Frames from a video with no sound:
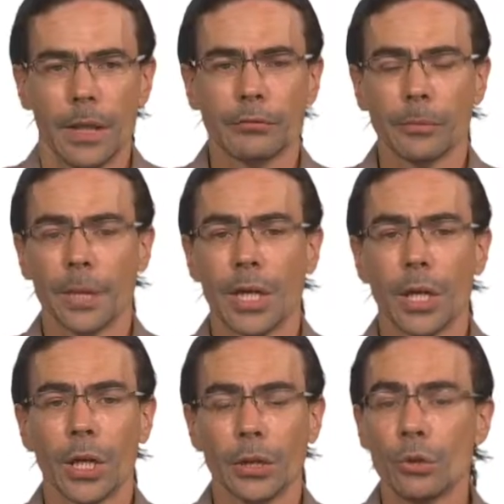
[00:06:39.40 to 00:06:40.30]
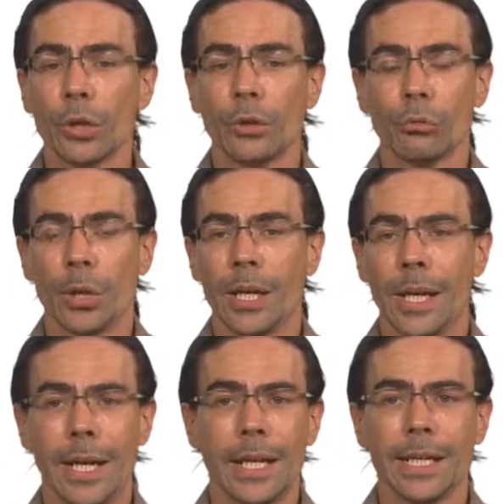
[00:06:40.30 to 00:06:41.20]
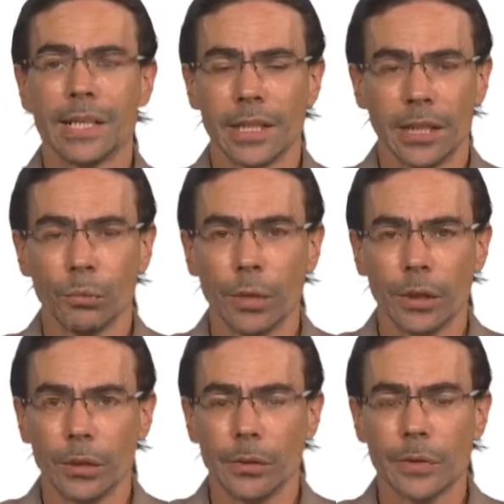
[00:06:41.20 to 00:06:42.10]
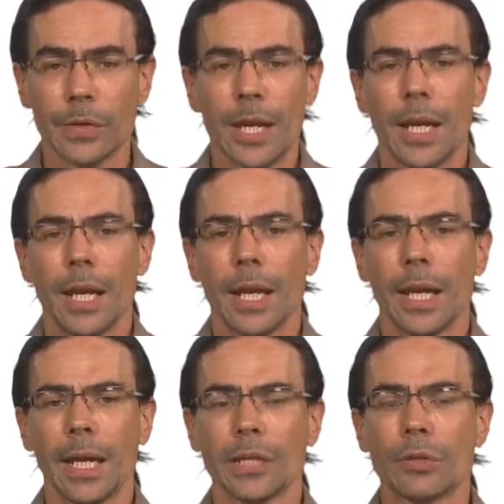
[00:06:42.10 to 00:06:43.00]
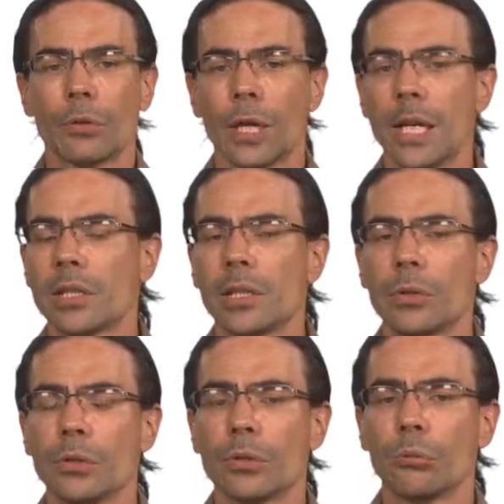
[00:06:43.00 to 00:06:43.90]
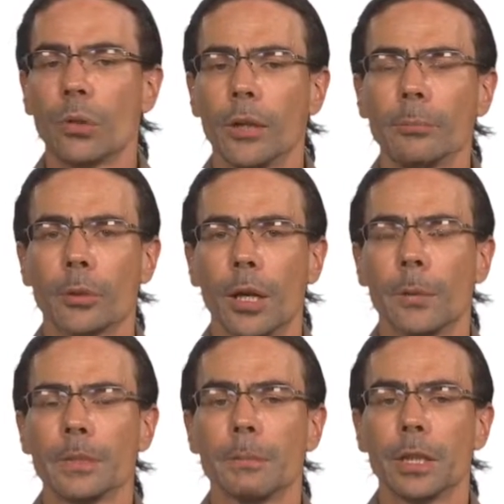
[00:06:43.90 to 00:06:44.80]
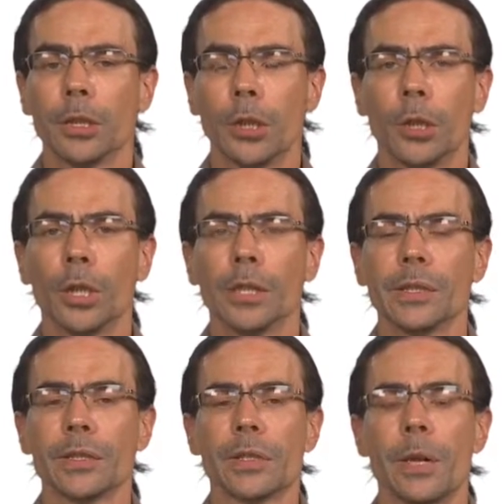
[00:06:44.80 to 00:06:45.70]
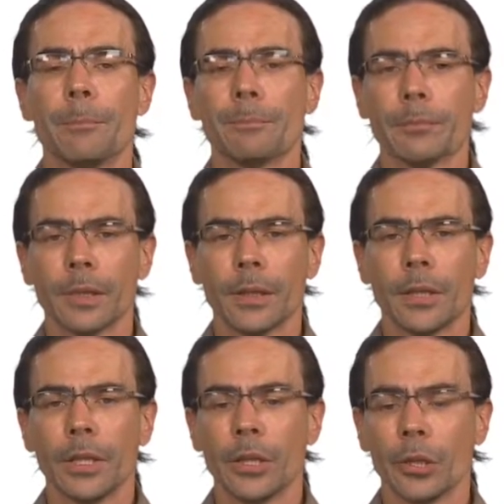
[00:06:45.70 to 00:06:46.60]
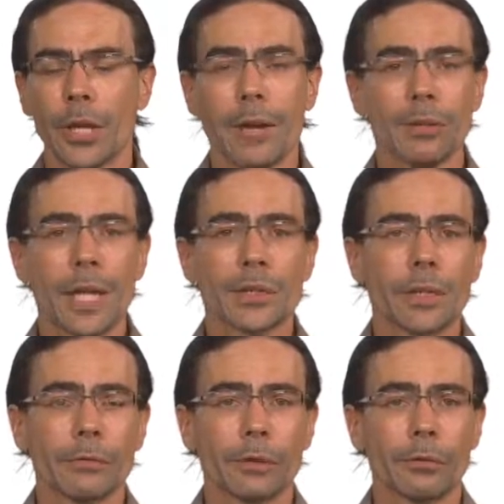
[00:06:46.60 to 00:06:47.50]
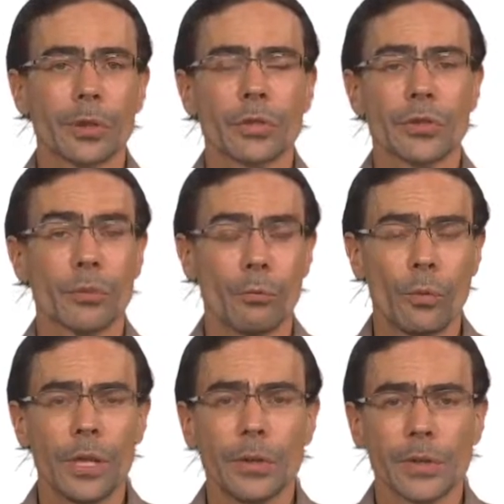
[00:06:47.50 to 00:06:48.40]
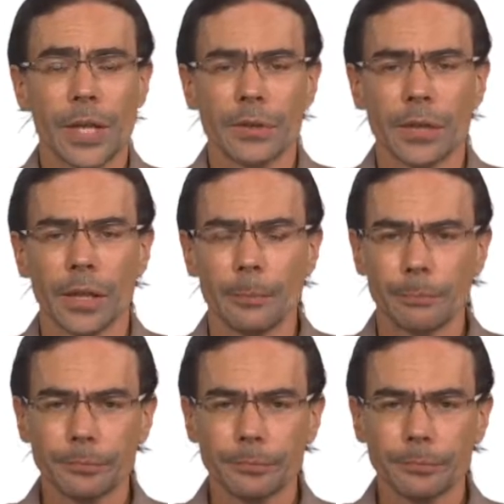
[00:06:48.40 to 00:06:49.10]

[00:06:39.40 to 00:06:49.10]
And from there, you can run anything in Windows. And it's great to use the run prompt because, you know, you have lots of different versions of Windows out there.